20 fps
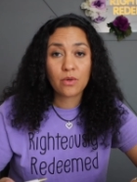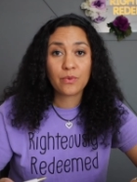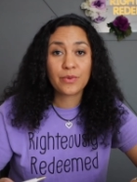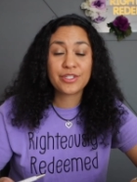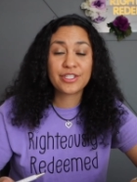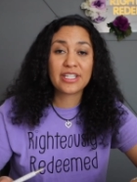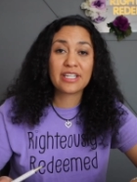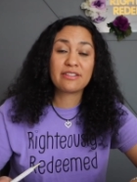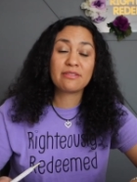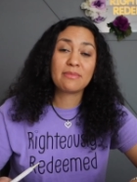
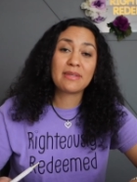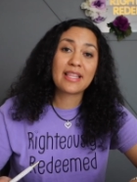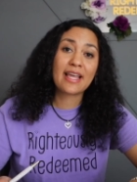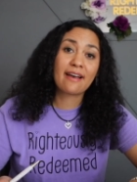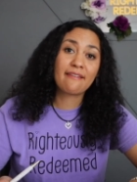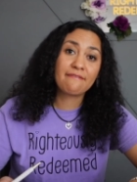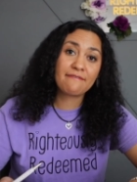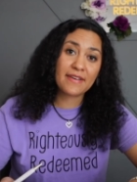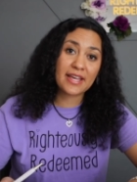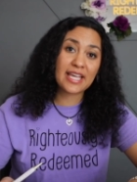which gives me
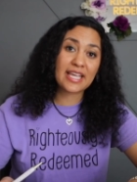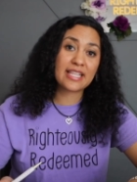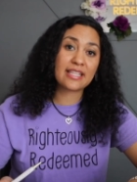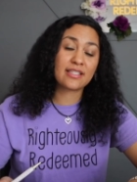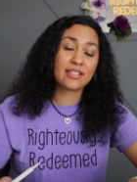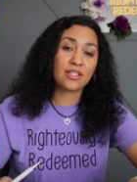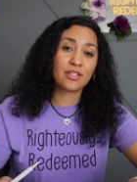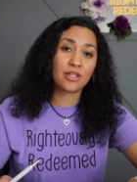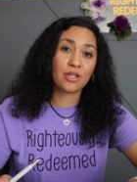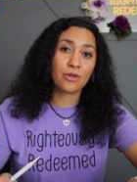that faith
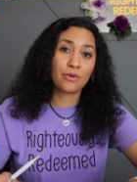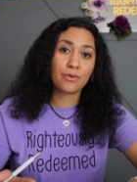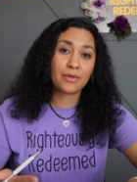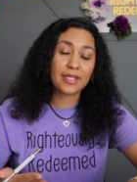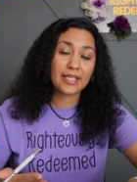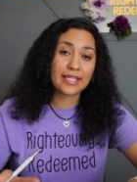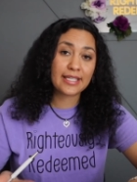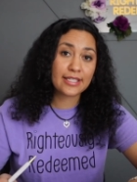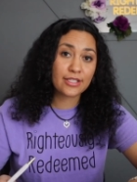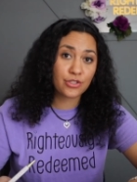to know
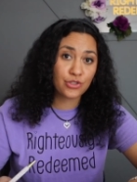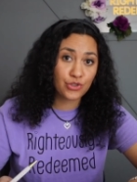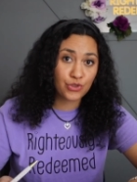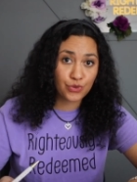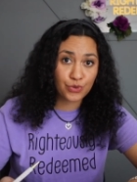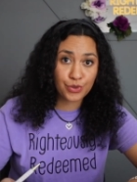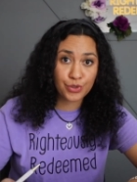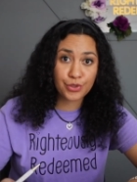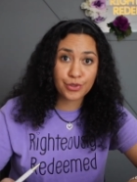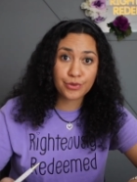he is
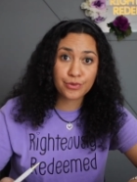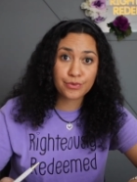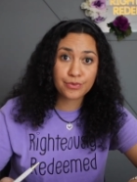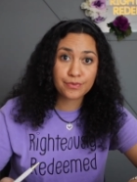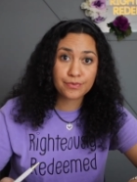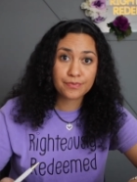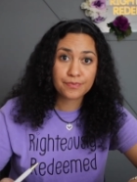true.